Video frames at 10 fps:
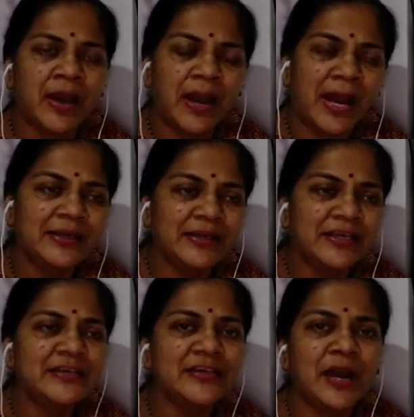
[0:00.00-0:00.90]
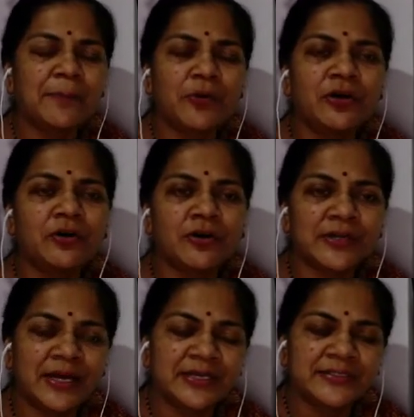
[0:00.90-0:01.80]
and each haploid
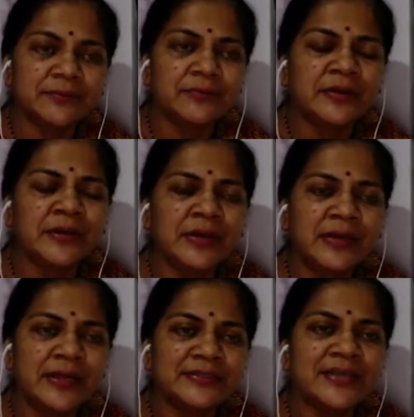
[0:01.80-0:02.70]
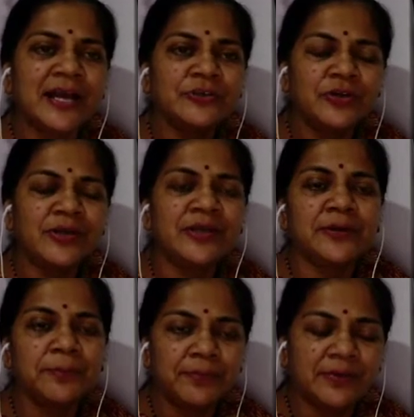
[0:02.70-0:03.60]
organism is actually
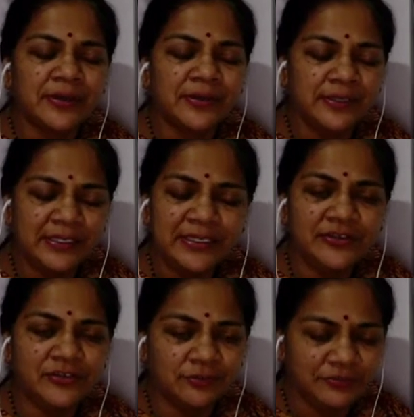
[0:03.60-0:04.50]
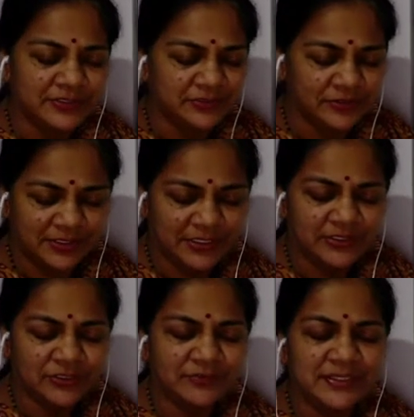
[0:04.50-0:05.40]
uh, each of these sorry
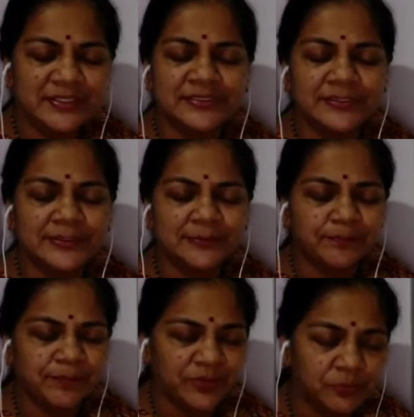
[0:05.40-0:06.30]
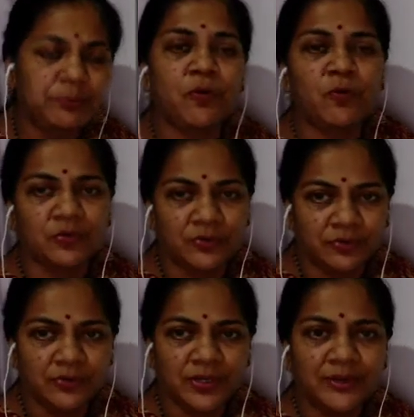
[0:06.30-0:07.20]
each of these uh, spore
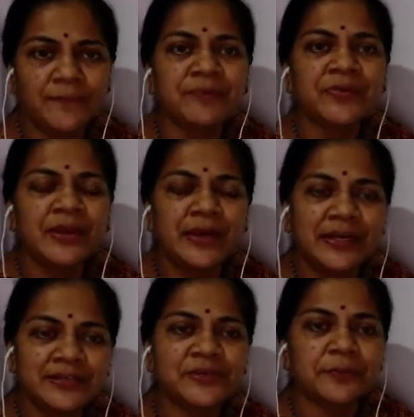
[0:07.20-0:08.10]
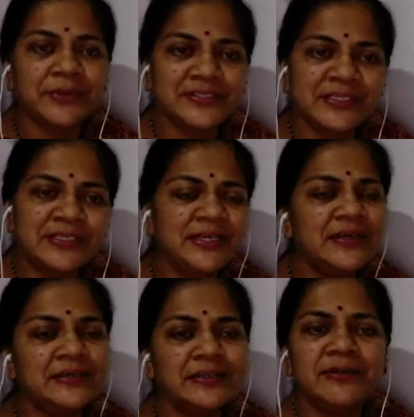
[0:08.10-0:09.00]
okay it is representing
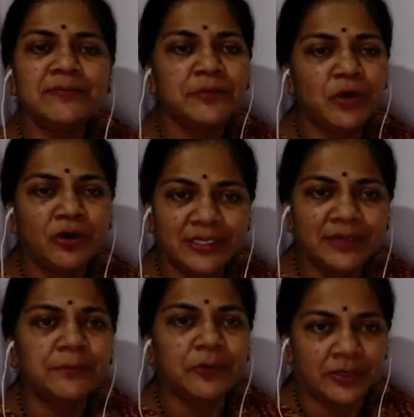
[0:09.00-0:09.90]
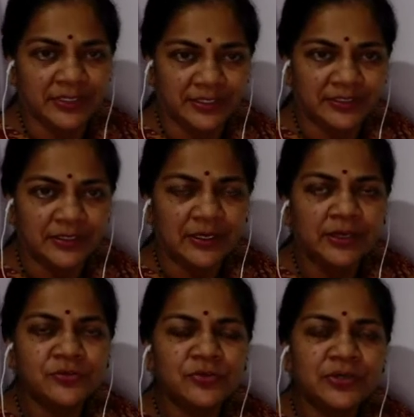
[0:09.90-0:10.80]
the meiotic product
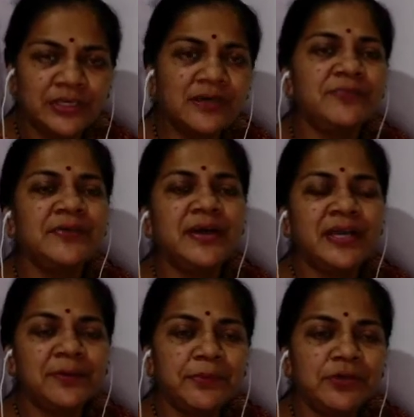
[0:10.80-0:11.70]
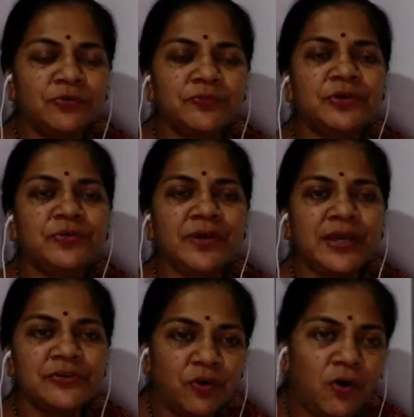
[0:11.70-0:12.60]
so here we are able to
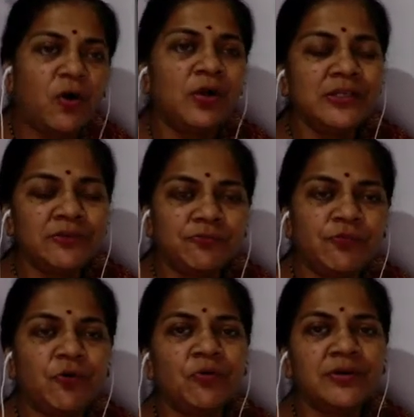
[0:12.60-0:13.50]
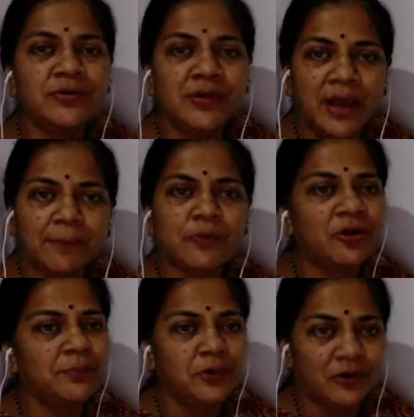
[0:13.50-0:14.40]
visualize all the four
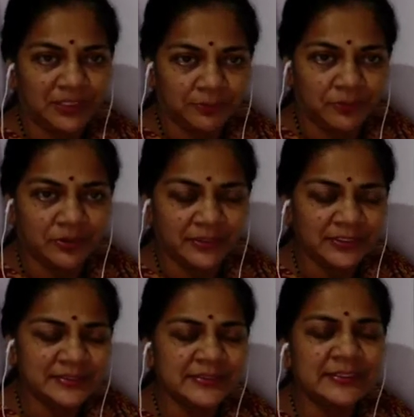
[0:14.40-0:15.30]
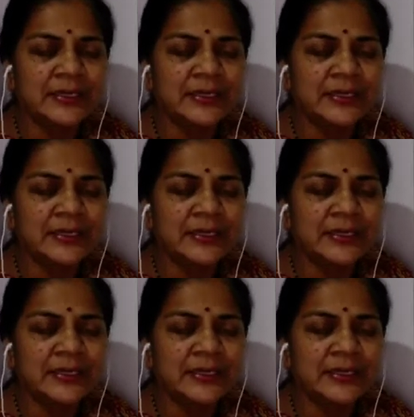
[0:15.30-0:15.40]
haploid meiotic products